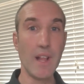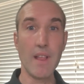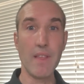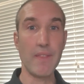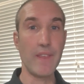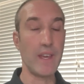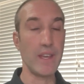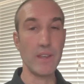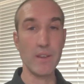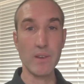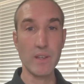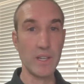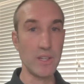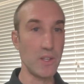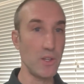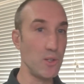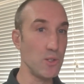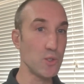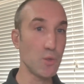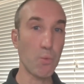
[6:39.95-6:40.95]
that you can
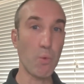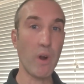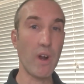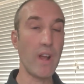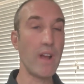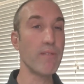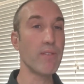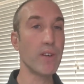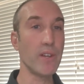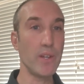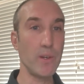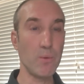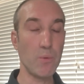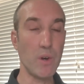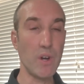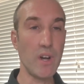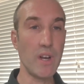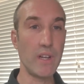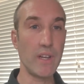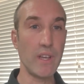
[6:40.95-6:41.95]
use wherever you
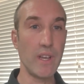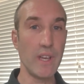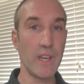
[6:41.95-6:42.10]
want.